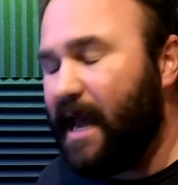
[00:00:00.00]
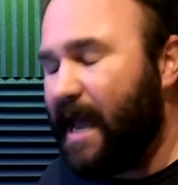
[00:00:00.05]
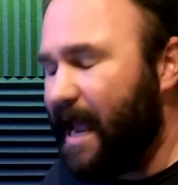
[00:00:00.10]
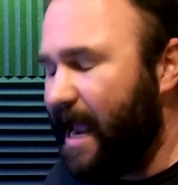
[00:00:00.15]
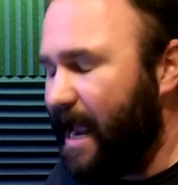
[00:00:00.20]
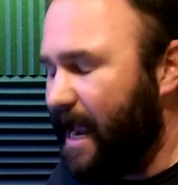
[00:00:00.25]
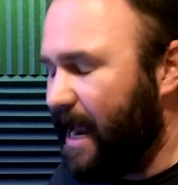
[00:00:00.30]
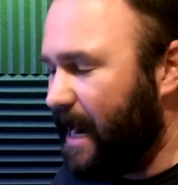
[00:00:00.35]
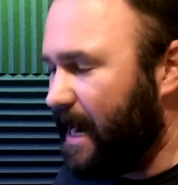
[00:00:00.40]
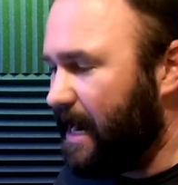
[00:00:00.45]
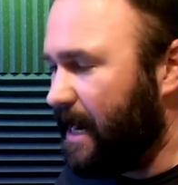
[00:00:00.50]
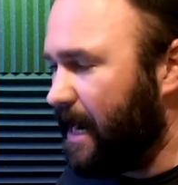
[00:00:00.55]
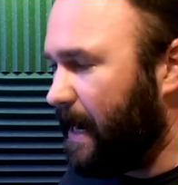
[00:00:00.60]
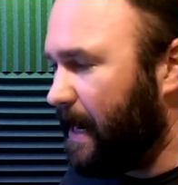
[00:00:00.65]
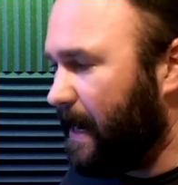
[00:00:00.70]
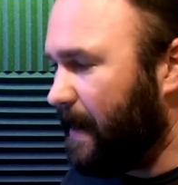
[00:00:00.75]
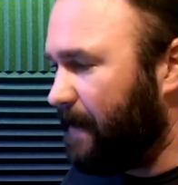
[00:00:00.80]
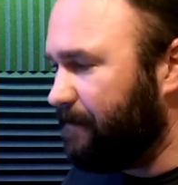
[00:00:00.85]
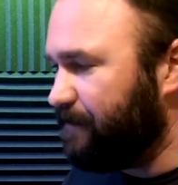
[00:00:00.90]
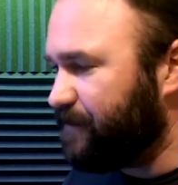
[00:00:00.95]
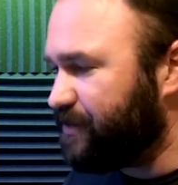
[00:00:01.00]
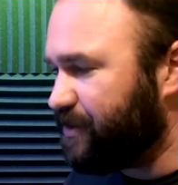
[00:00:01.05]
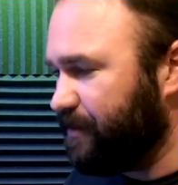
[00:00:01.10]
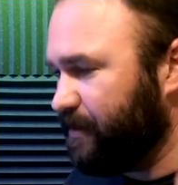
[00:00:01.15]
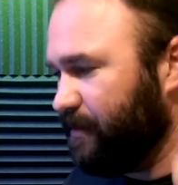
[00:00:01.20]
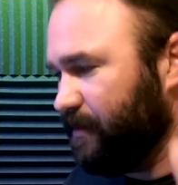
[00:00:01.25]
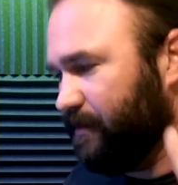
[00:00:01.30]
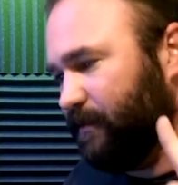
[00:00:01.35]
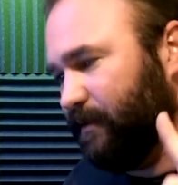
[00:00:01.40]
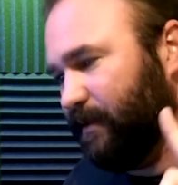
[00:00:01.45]
And so
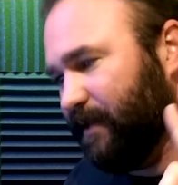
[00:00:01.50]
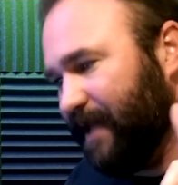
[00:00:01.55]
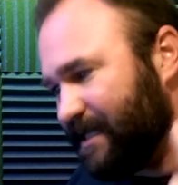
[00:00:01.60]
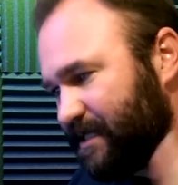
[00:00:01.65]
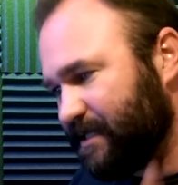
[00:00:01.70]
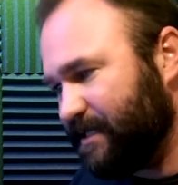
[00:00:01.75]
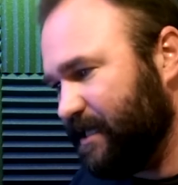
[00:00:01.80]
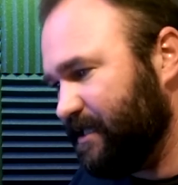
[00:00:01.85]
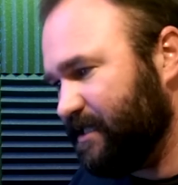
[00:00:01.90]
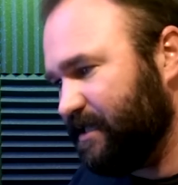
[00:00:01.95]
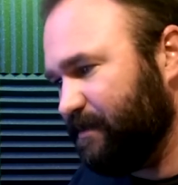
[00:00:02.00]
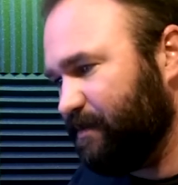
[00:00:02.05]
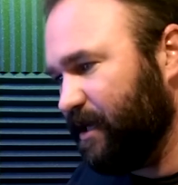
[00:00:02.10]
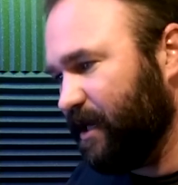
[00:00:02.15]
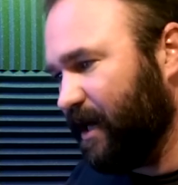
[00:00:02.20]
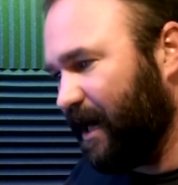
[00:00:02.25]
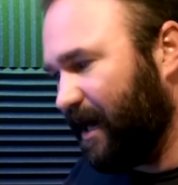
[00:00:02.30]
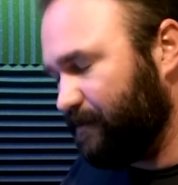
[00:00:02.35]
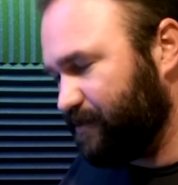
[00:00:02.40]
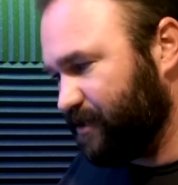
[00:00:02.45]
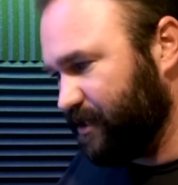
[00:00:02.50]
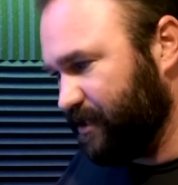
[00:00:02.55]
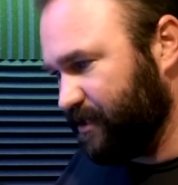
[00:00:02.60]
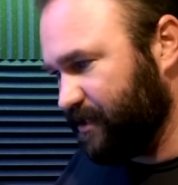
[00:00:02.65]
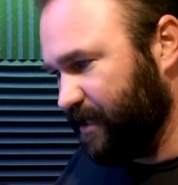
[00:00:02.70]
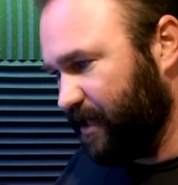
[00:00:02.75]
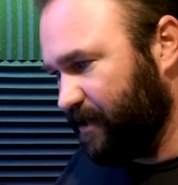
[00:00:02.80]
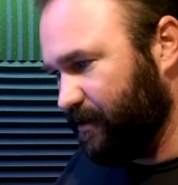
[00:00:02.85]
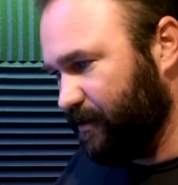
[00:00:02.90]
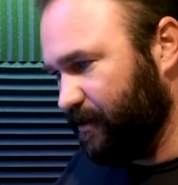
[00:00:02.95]
the less TCP options
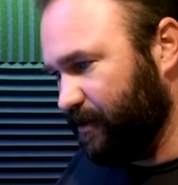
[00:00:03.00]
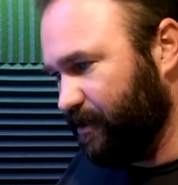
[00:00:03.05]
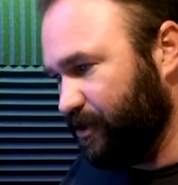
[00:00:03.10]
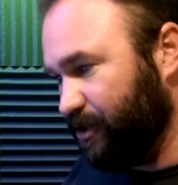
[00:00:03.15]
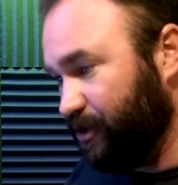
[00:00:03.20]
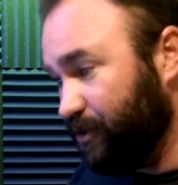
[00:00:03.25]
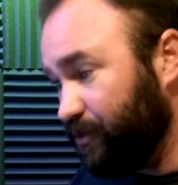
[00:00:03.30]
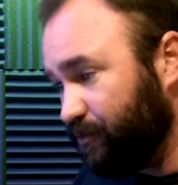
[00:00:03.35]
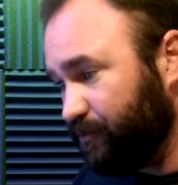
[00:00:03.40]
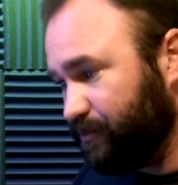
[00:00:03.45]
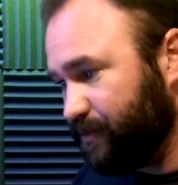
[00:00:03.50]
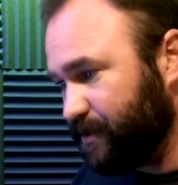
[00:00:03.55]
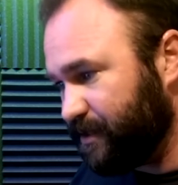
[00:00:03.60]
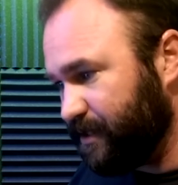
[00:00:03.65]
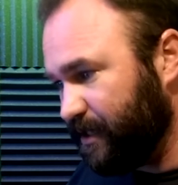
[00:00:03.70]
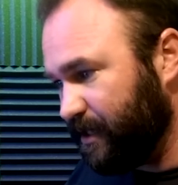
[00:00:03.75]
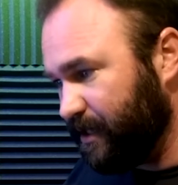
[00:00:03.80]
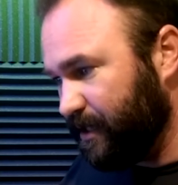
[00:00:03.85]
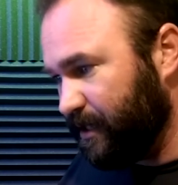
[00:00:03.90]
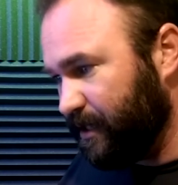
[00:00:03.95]
that are used